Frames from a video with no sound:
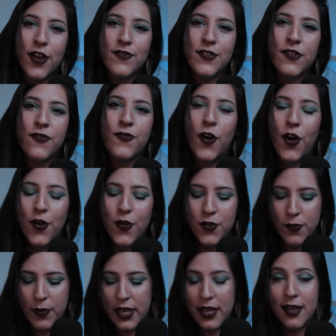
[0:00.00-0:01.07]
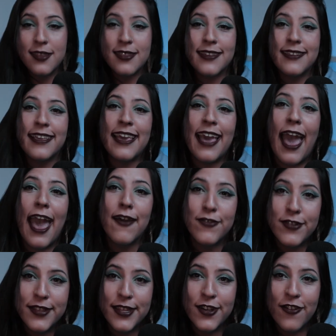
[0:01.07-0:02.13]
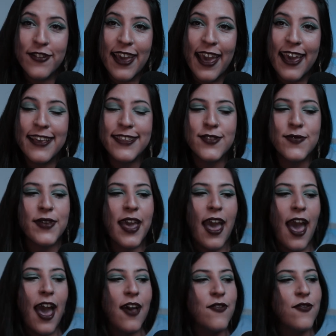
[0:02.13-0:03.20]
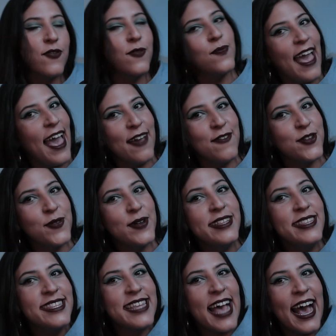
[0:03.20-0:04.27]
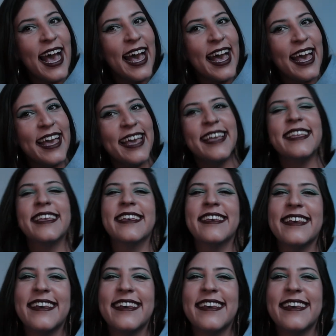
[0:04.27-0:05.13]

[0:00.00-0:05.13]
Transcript: of the phone, because in every single case we have everyone's side.